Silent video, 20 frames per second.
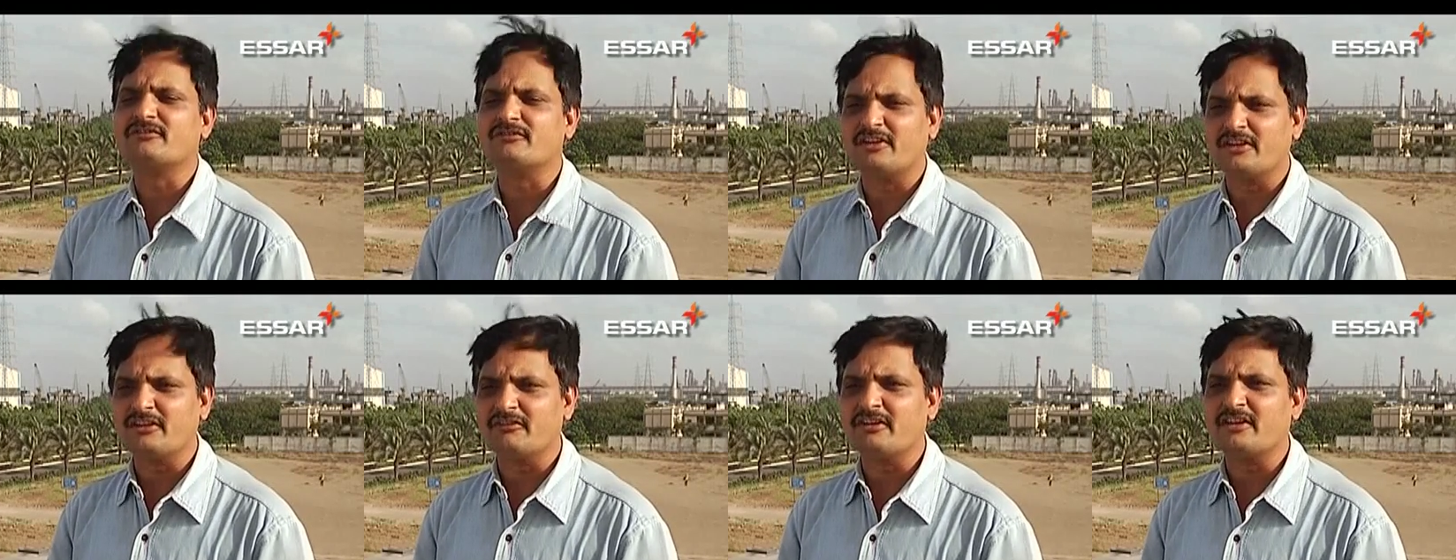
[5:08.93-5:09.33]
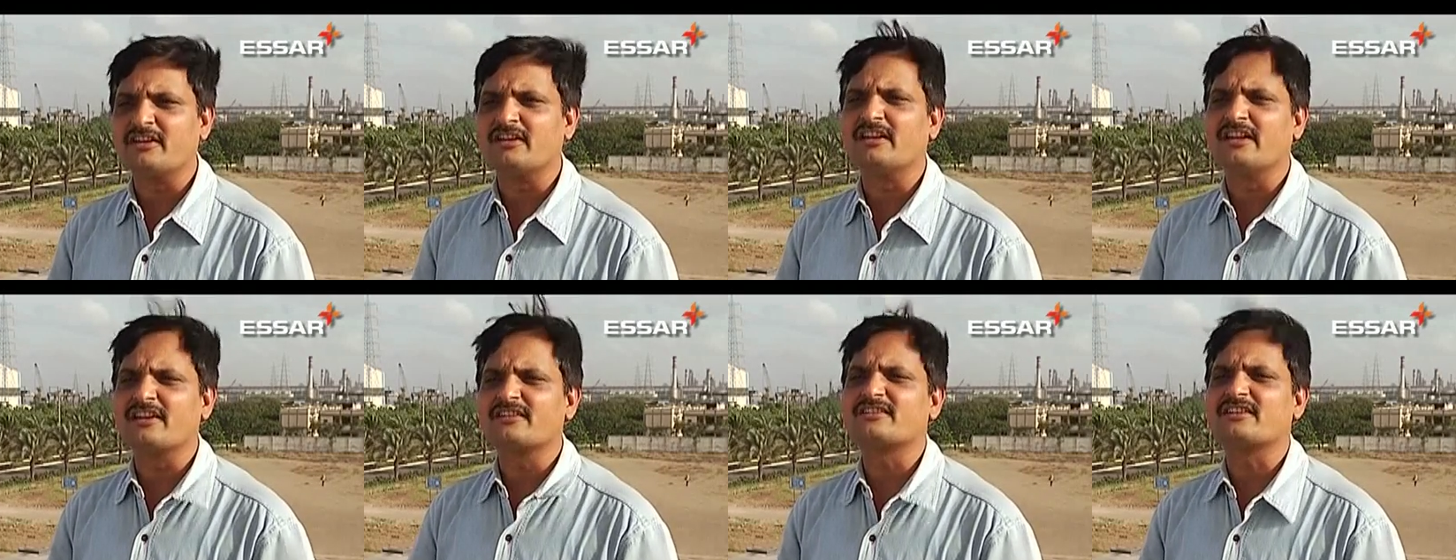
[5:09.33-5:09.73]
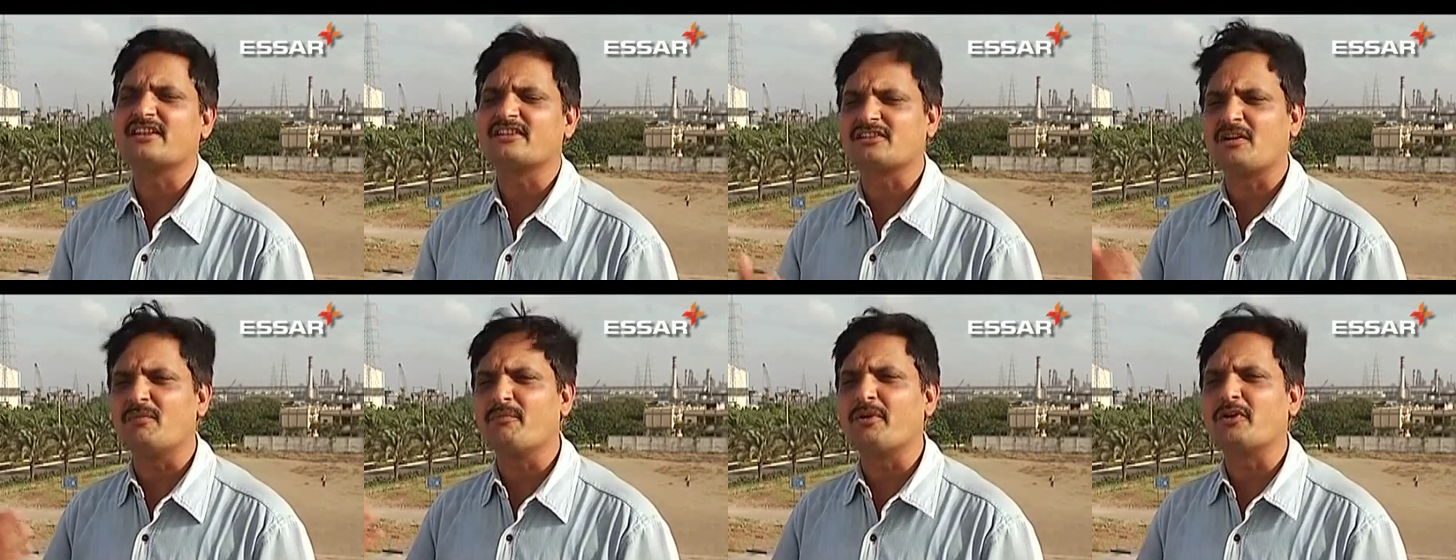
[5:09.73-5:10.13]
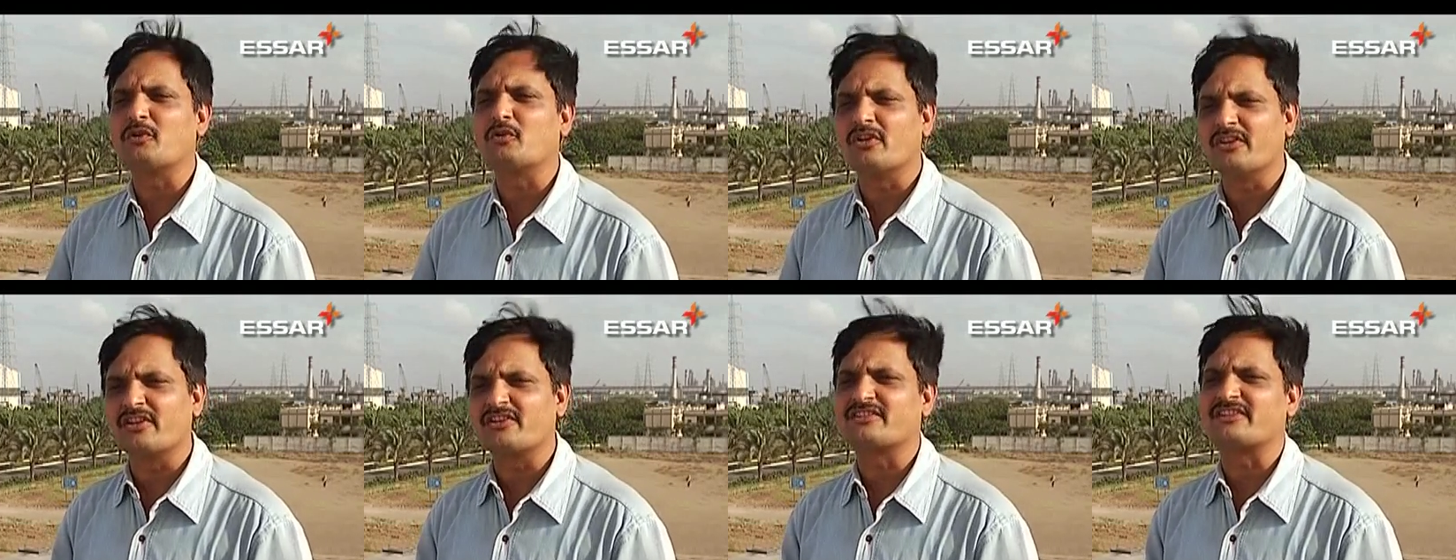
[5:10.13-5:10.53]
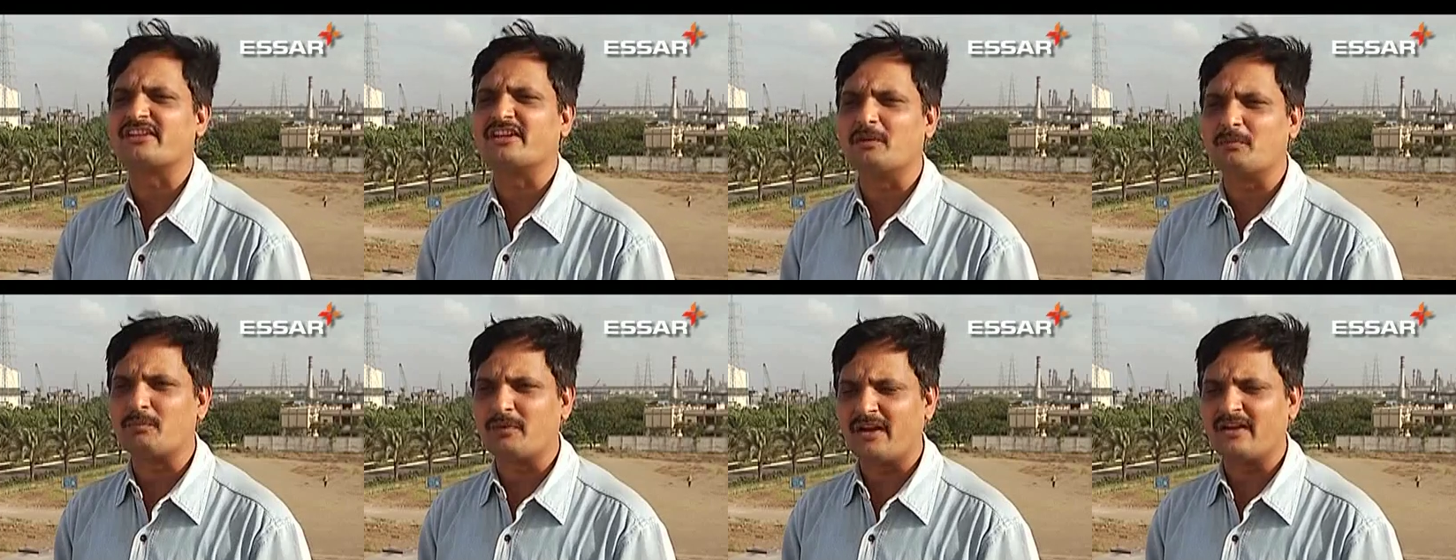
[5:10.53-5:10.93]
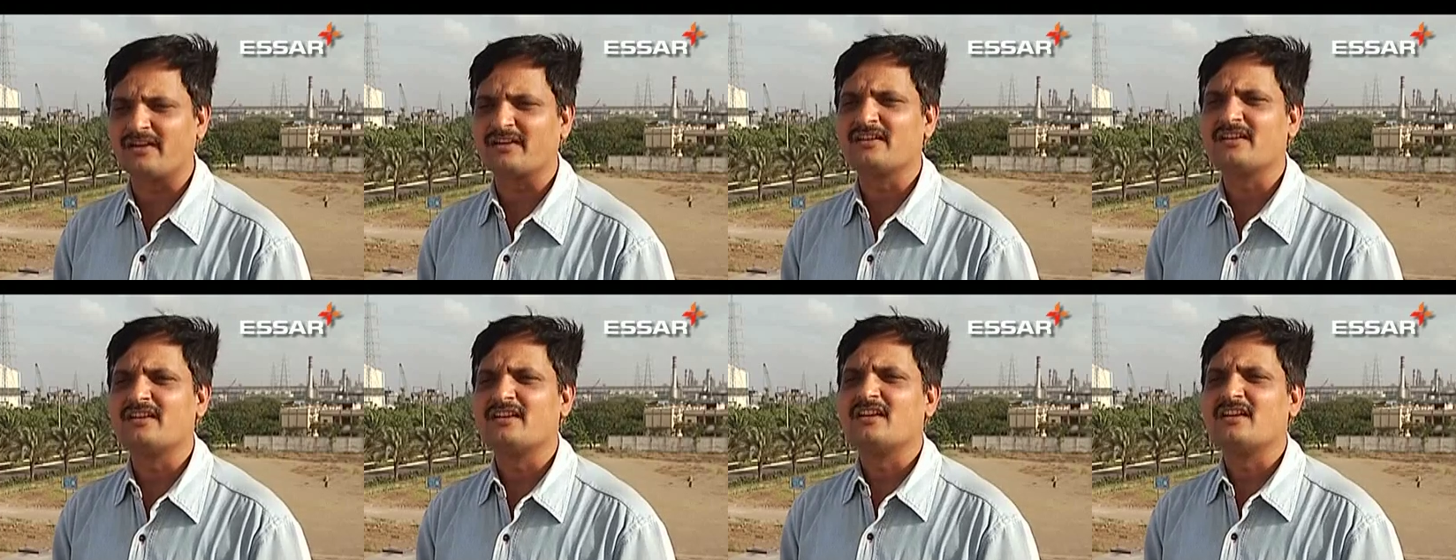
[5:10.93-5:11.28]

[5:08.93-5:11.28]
very less as compared to other steel plant.